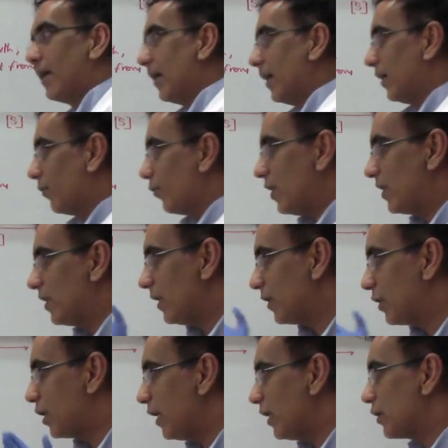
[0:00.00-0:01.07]
And if we see a
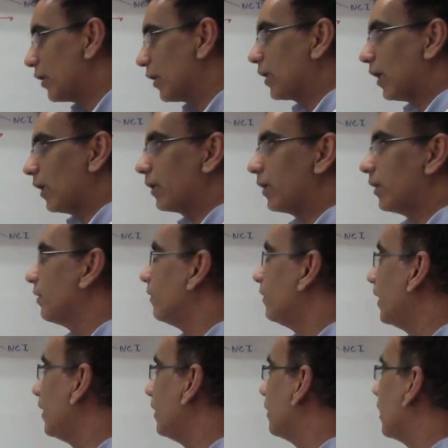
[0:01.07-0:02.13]
change in color,
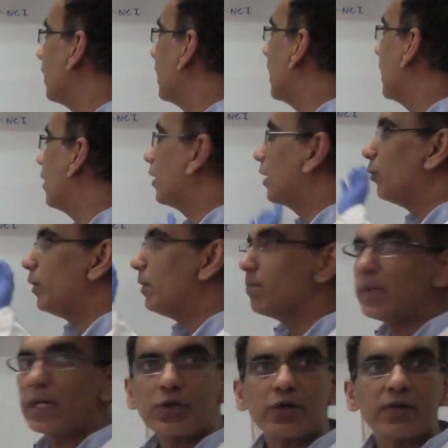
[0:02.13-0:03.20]
then how can we
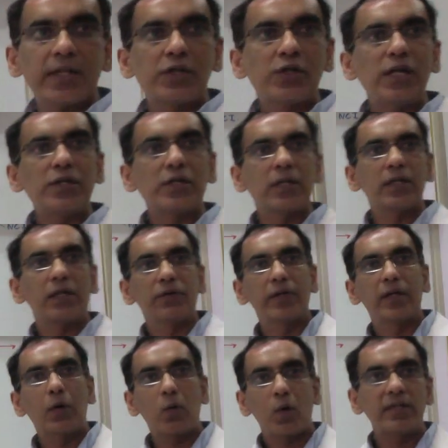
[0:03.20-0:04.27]
measure that change in color
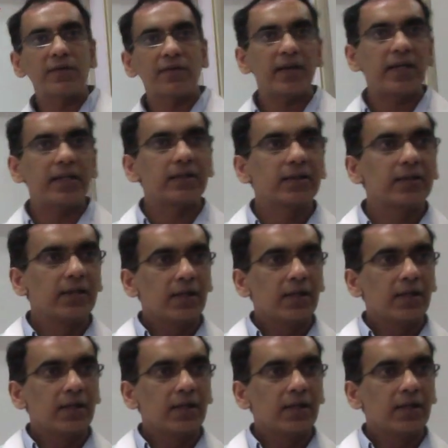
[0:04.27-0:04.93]
and quantify it?